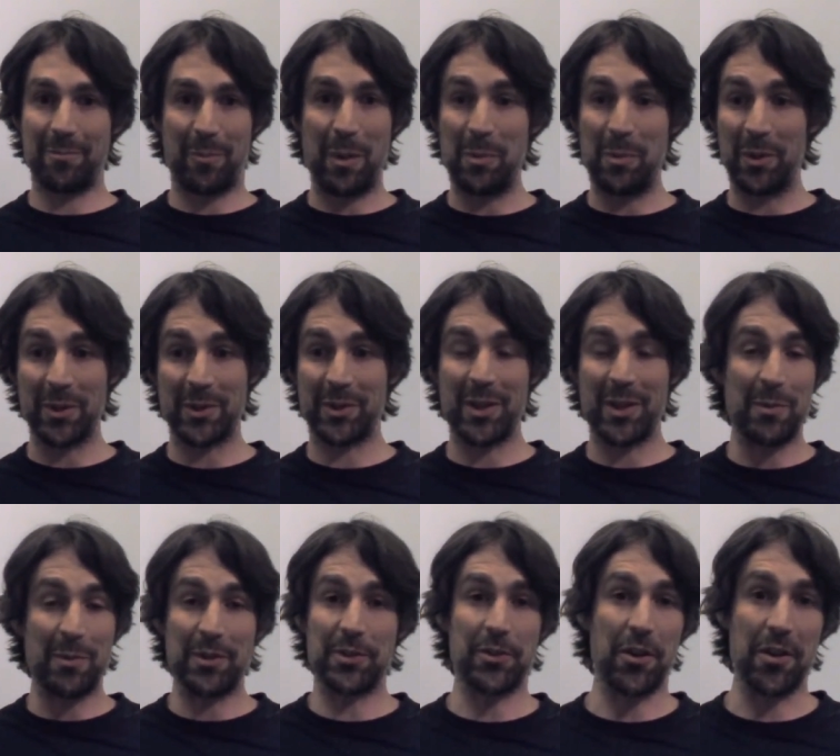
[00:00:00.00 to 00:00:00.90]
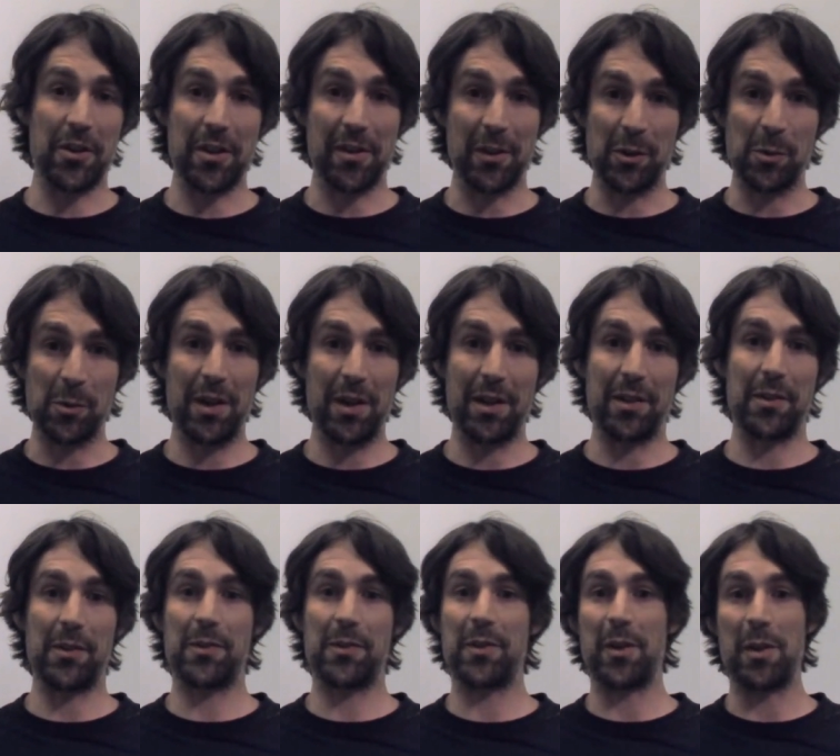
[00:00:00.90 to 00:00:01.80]
People are going to be stronger as
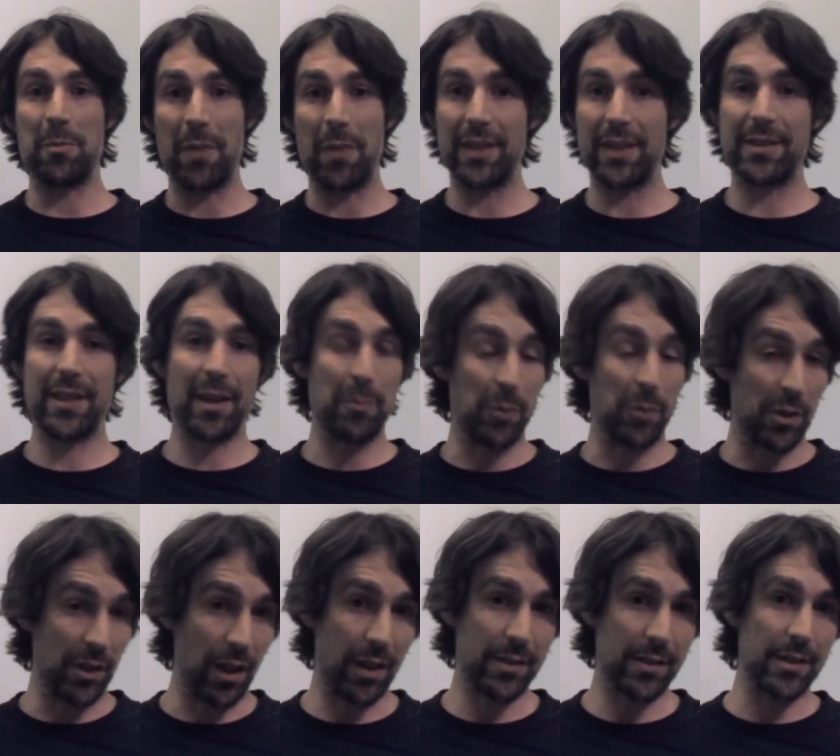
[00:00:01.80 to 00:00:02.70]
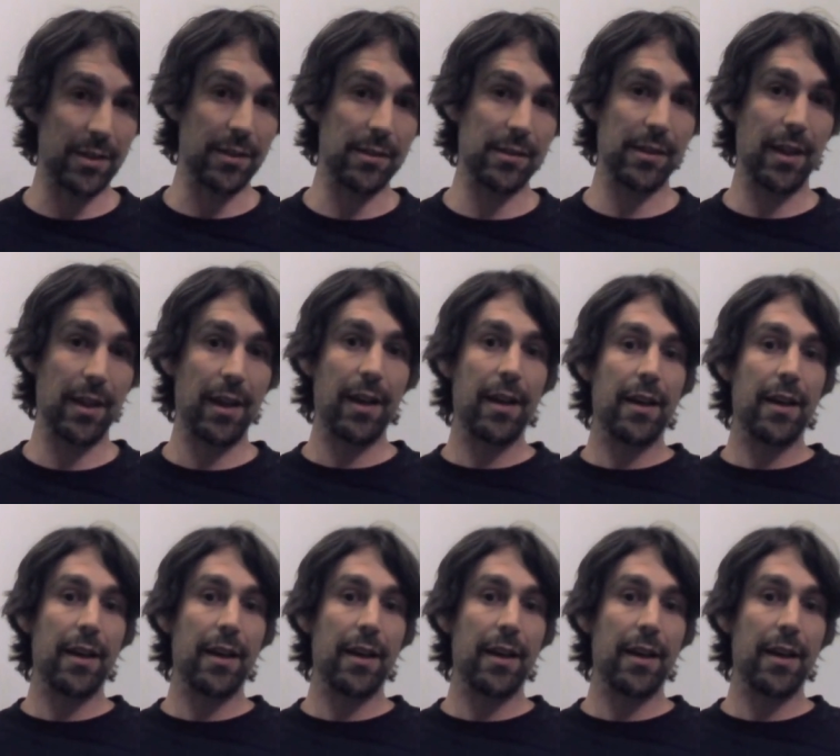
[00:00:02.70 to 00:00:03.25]
well, so you might take more losses.